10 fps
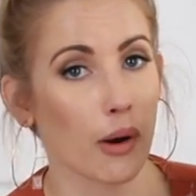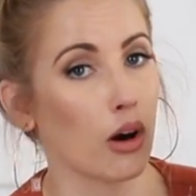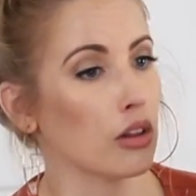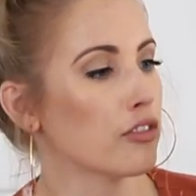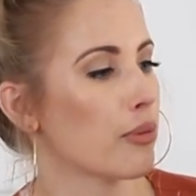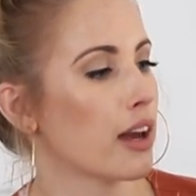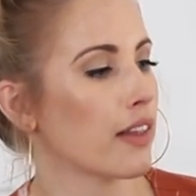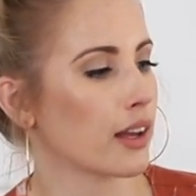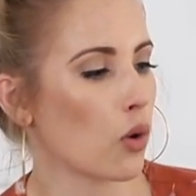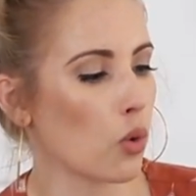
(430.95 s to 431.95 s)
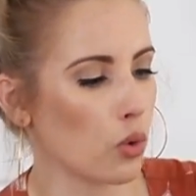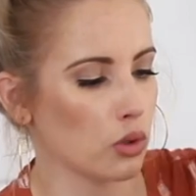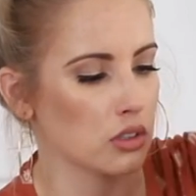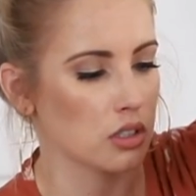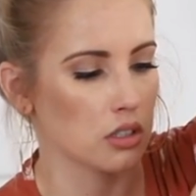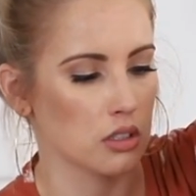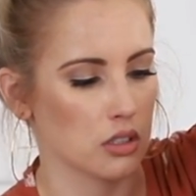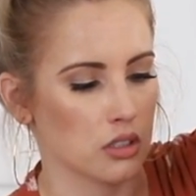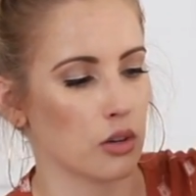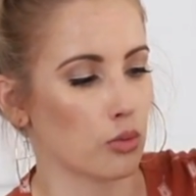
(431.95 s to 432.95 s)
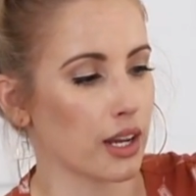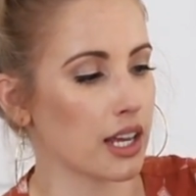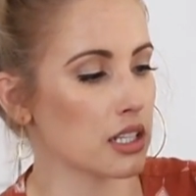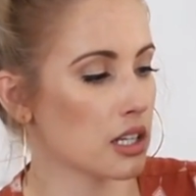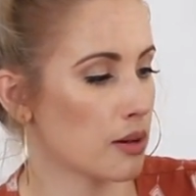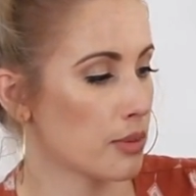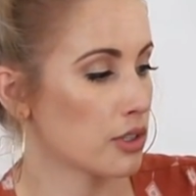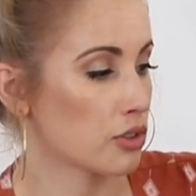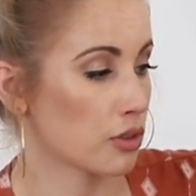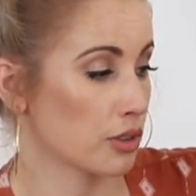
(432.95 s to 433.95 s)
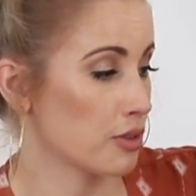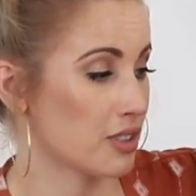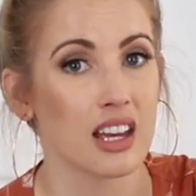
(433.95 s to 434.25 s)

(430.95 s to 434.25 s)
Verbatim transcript: all of my like old random screws.